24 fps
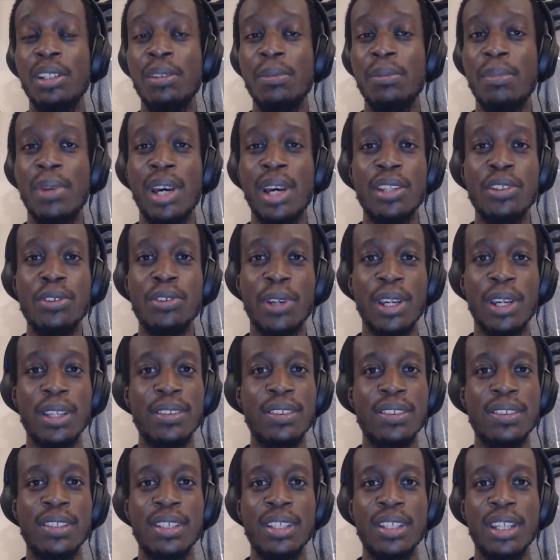my
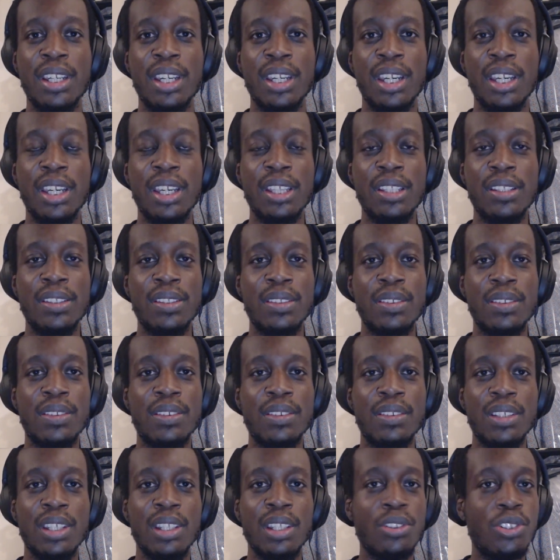address
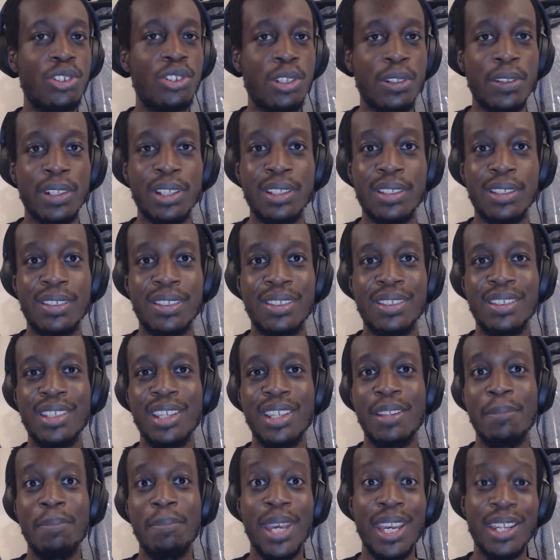and insurance
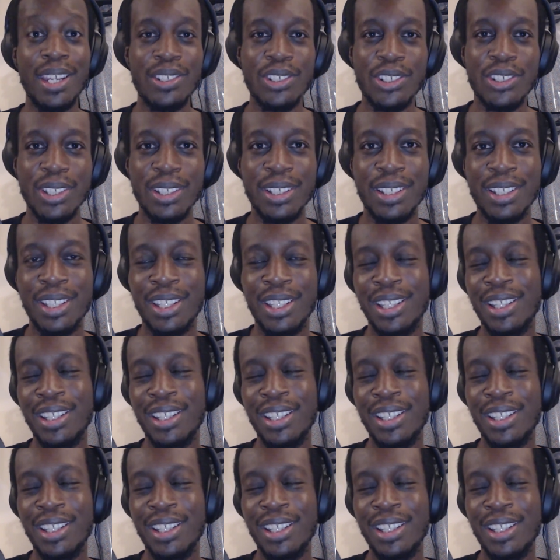and pension.